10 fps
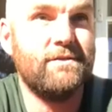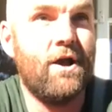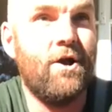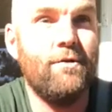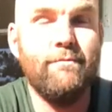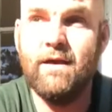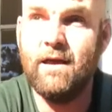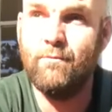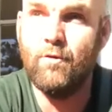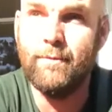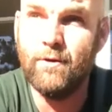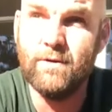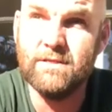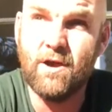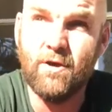is home, will be
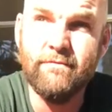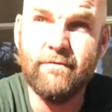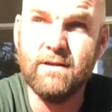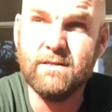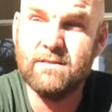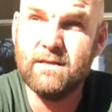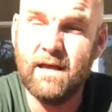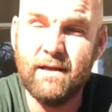always home for us.